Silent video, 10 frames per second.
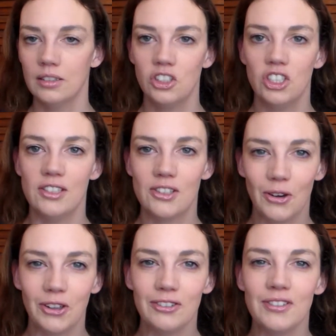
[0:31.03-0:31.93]
She's
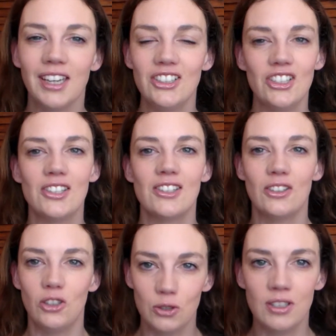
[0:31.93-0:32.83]

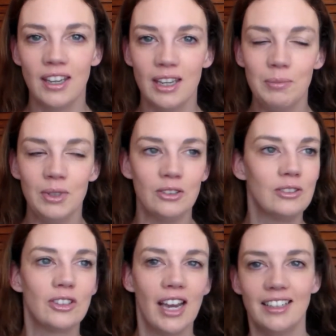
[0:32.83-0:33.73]
seducing him
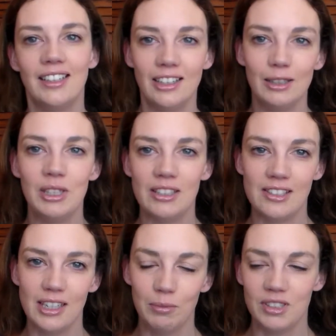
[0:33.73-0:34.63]
and trying to kill him at the
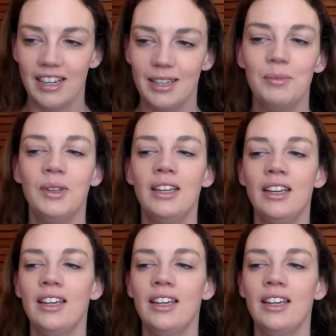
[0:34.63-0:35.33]
same time.